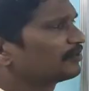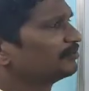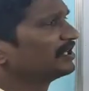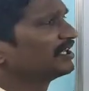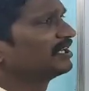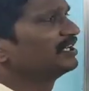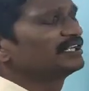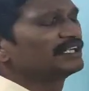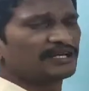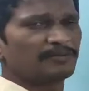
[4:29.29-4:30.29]
from the
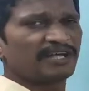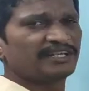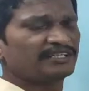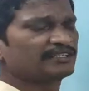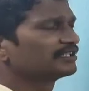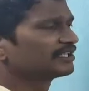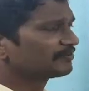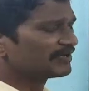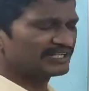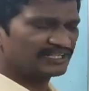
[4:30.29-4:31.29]
remaining
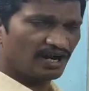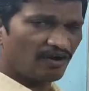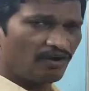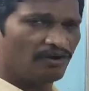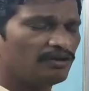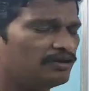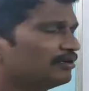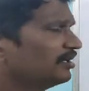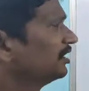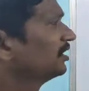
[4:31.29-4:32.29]
all
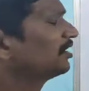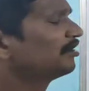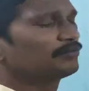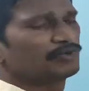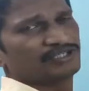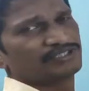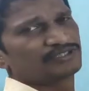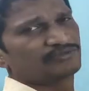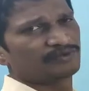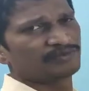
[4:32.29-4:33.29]

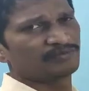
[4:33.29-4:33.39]
components.